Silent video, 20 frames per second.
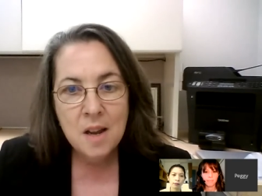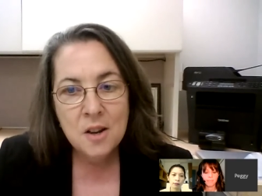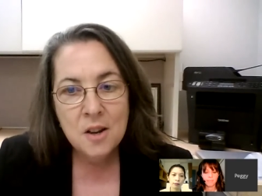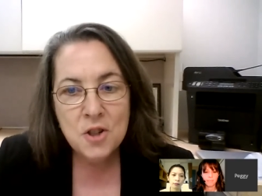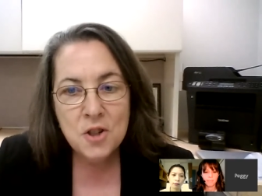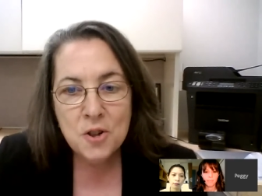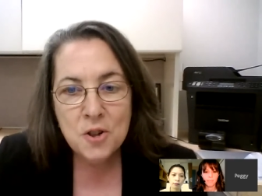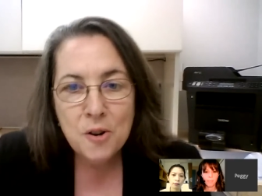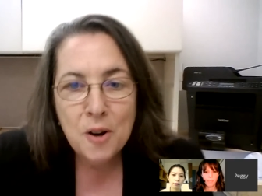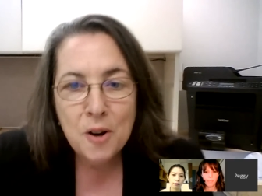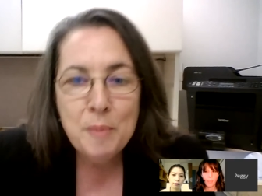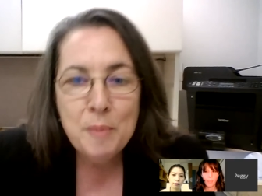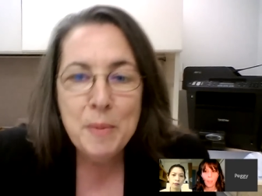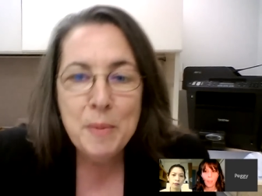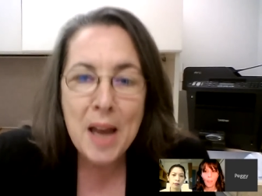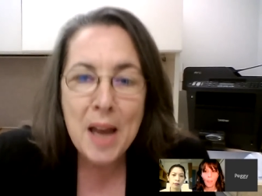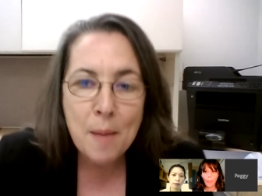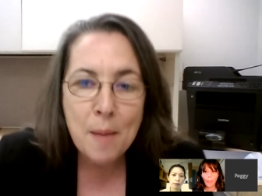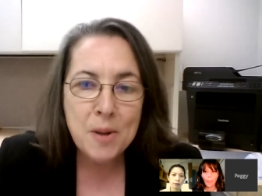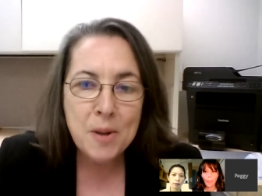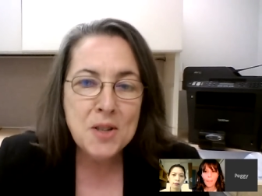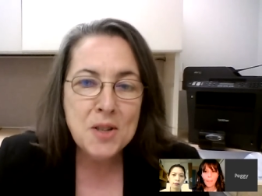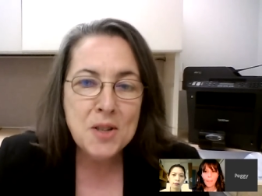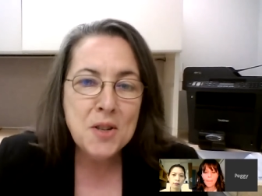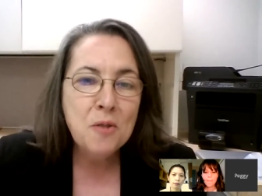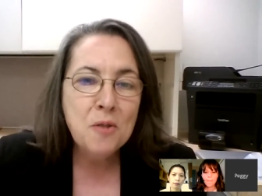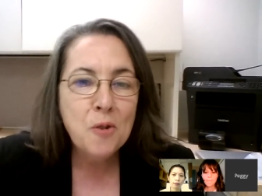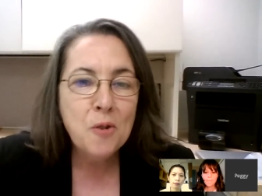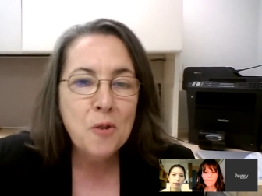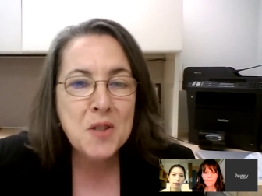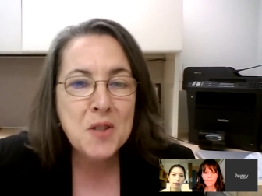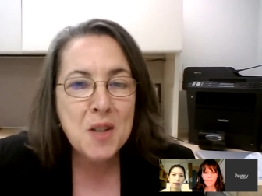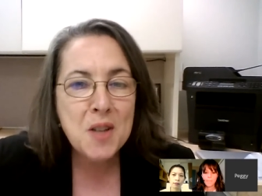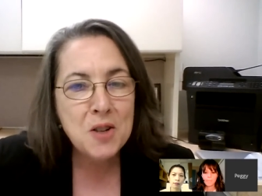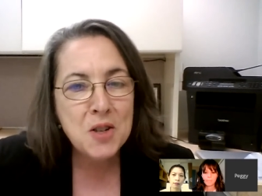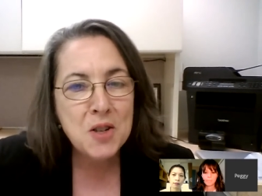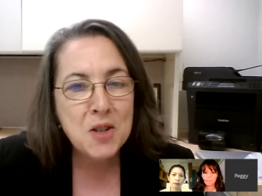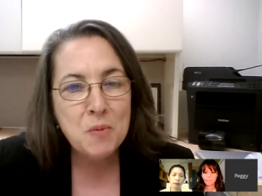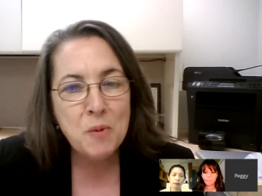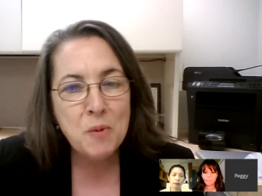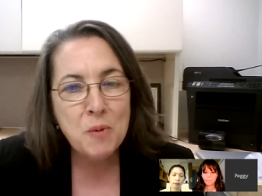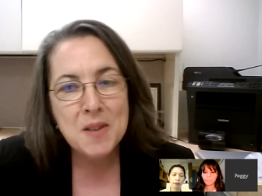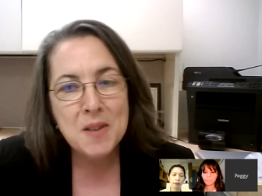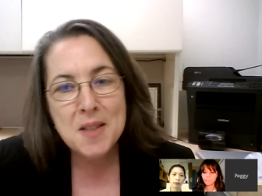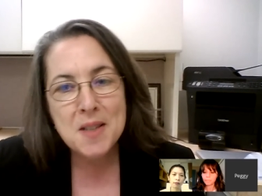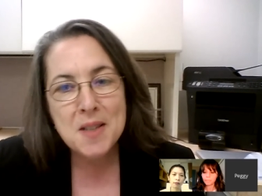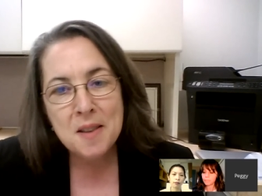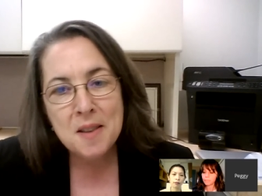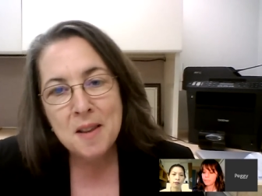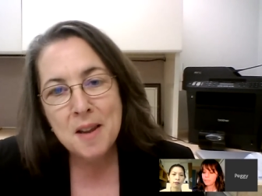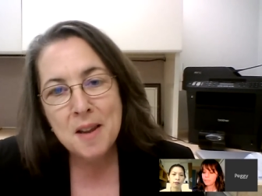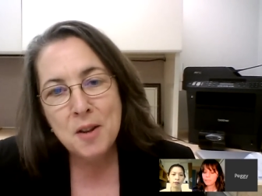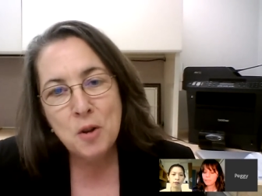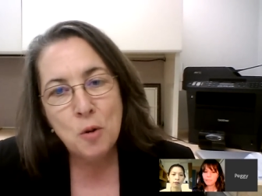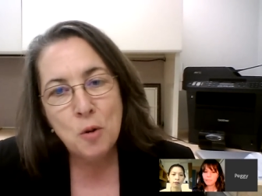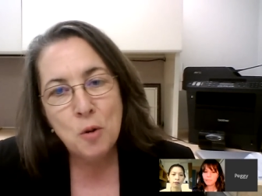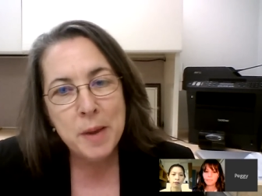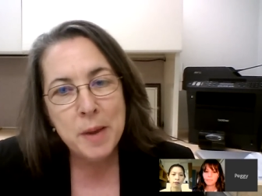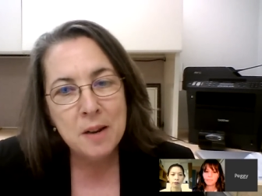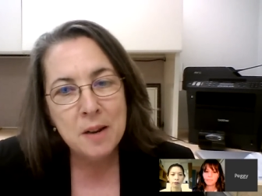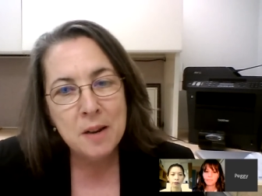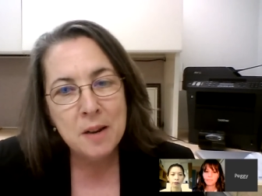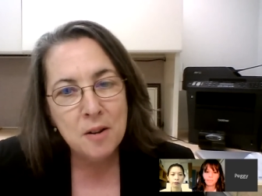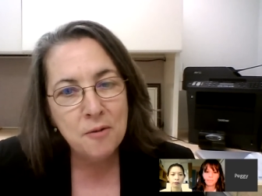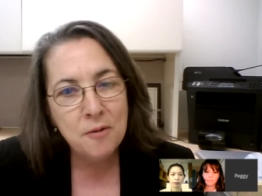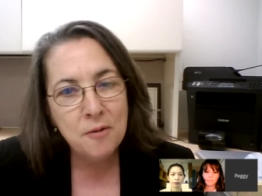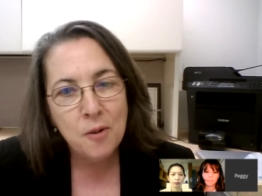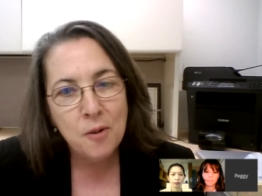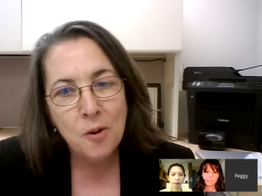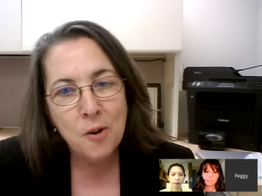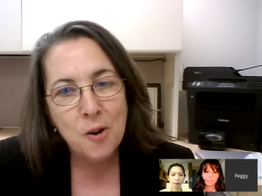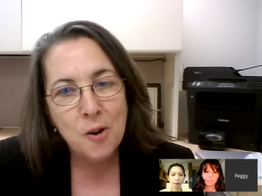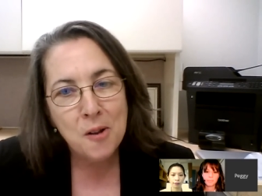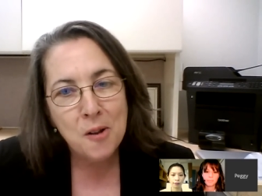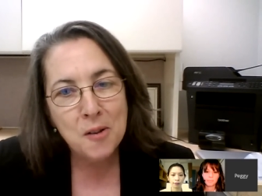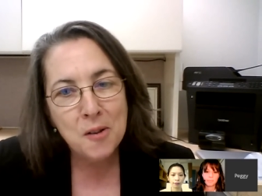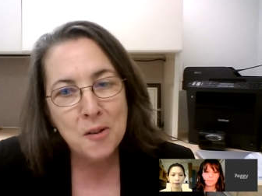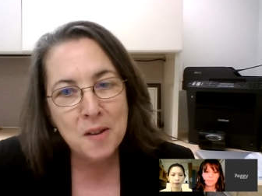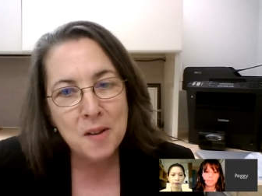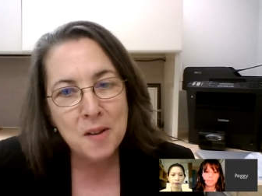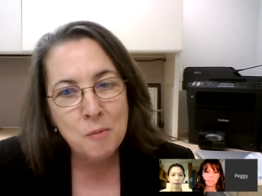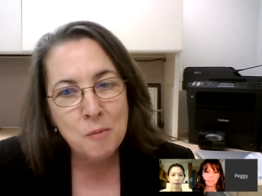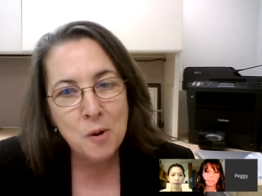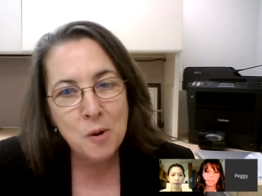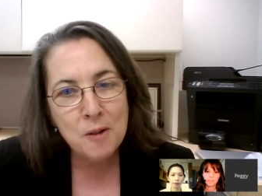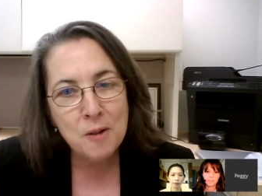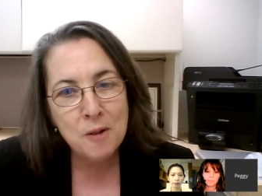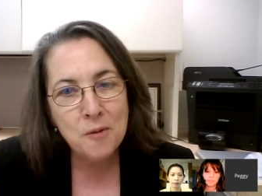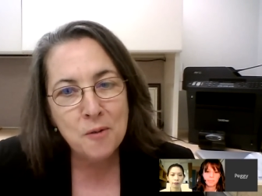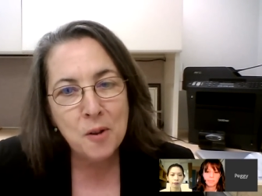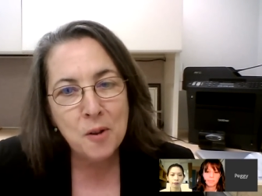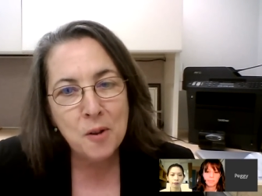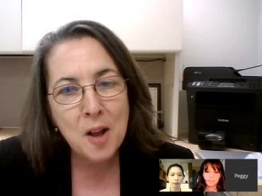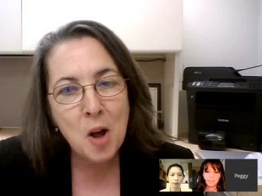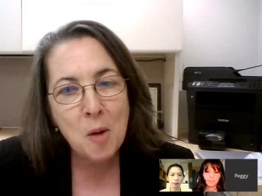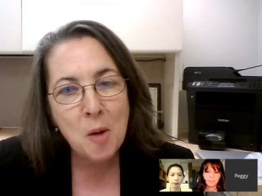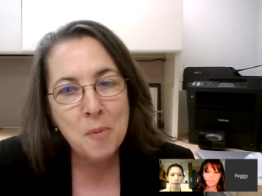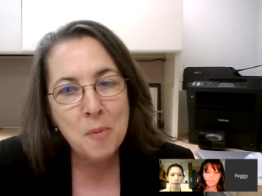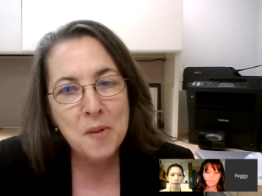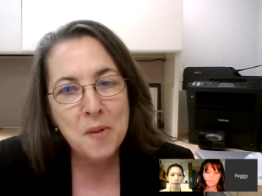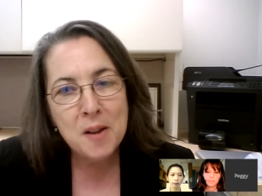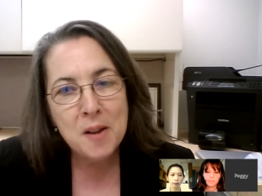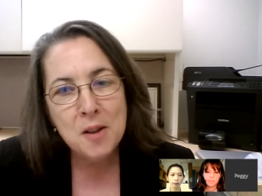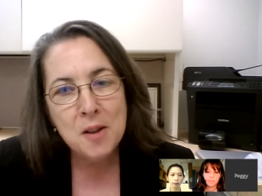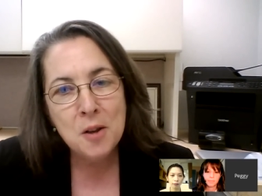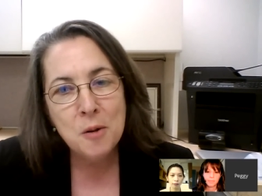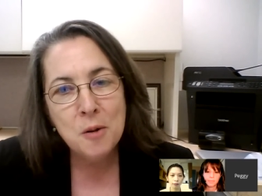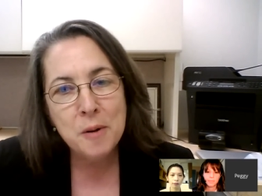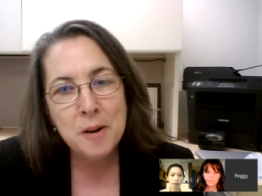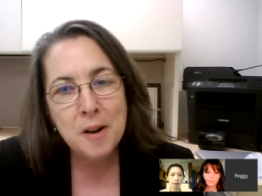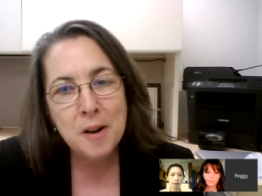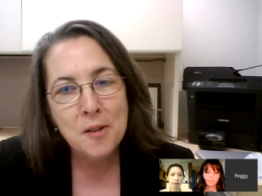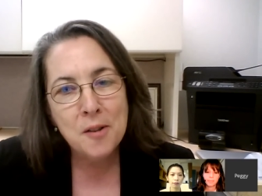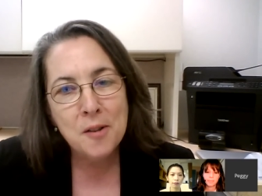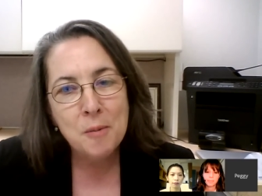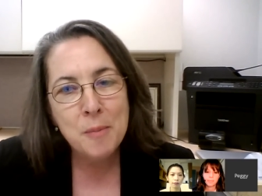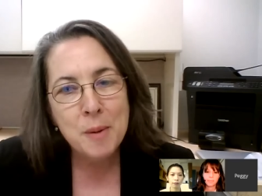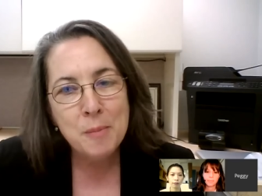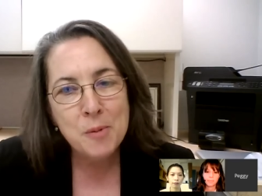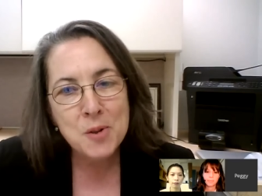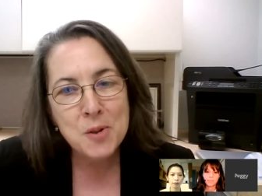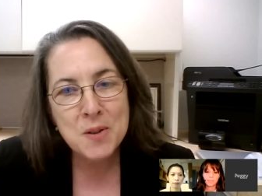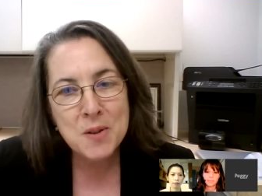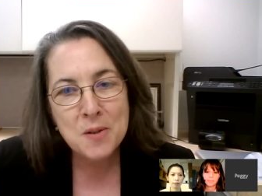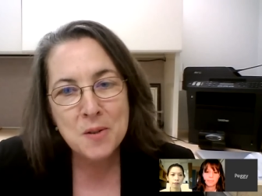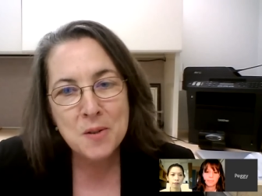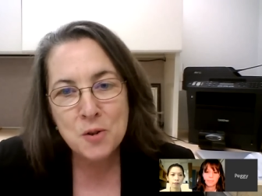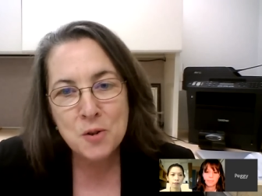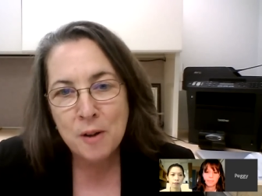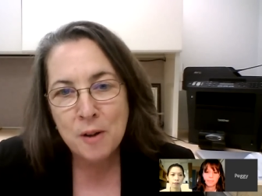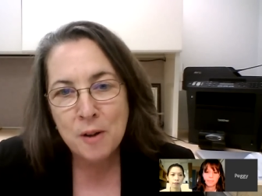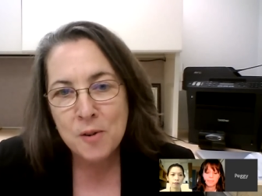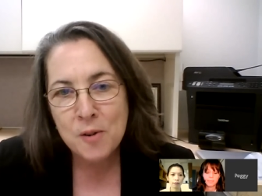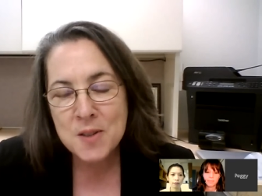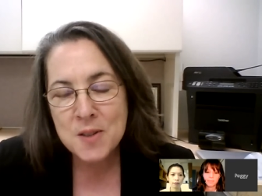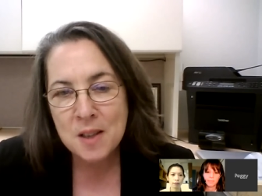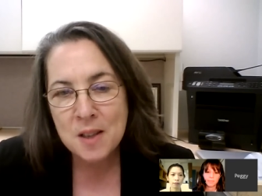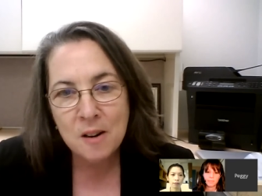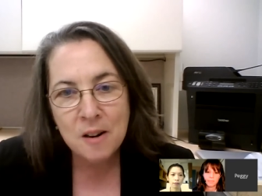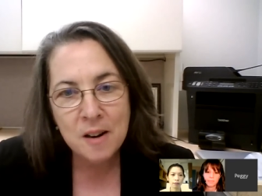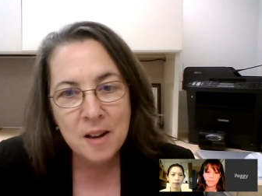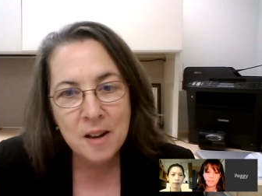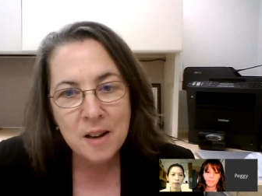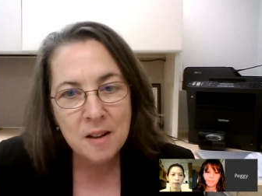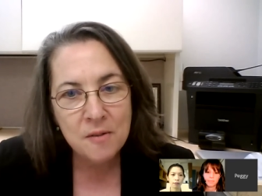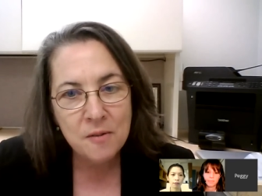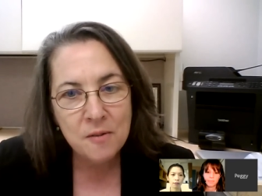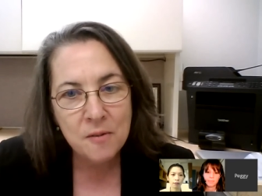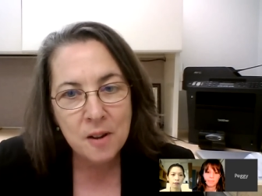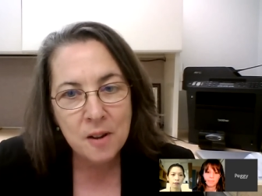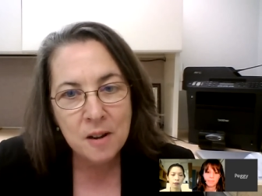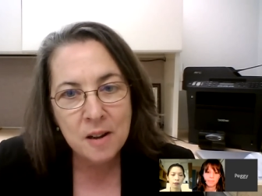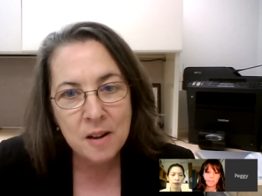Sure, I'd be happy to. First, I just want to say thank you, Amanda, for all the wonderful help that you and other members of the Shriver Center have